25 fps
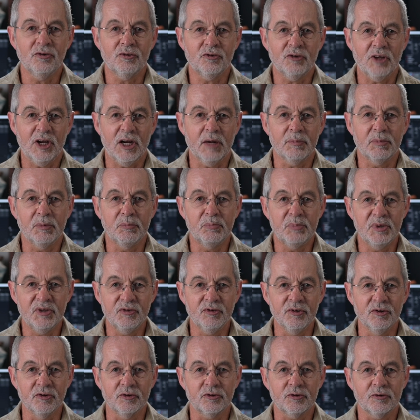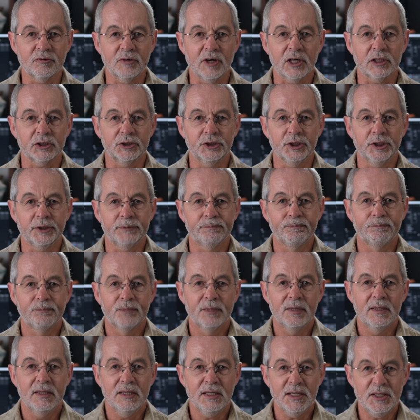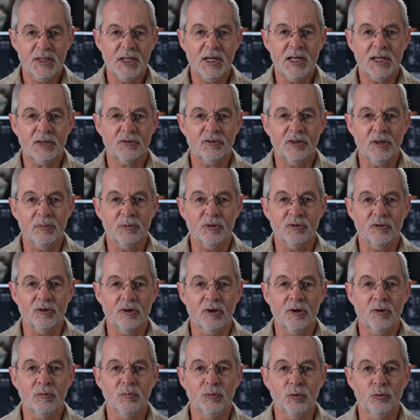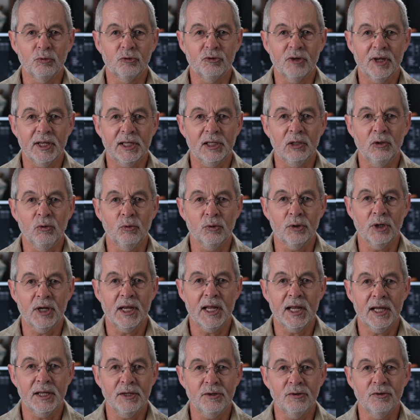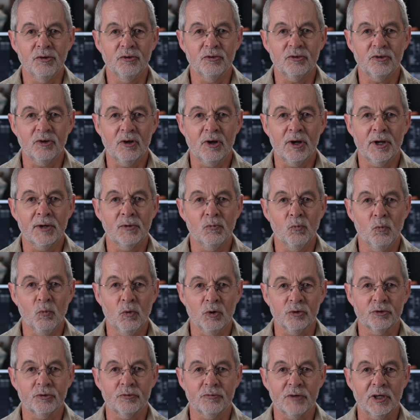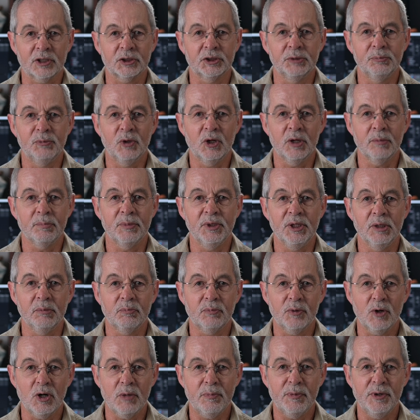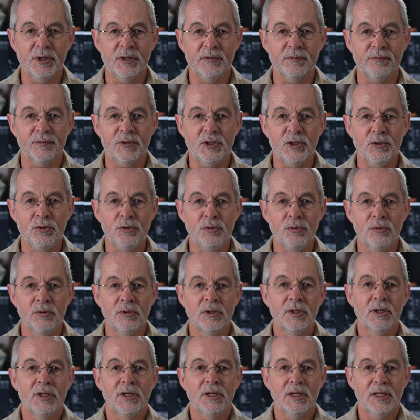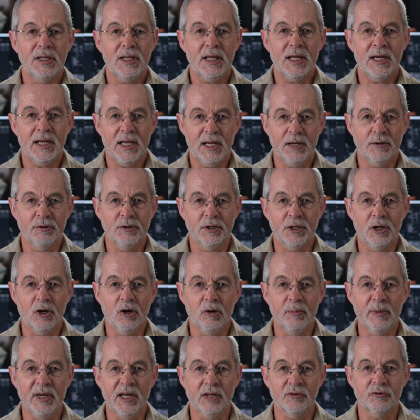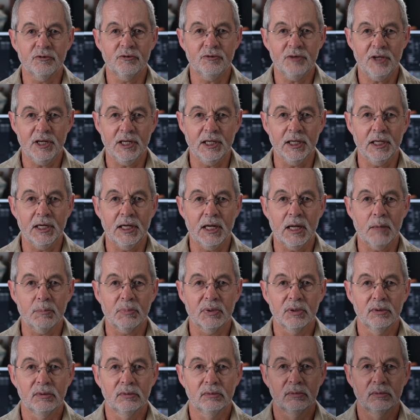set up a business structure. In the next episode, we'll take a look at how you decide what structure might be appropriate for you and how you go about setting it up.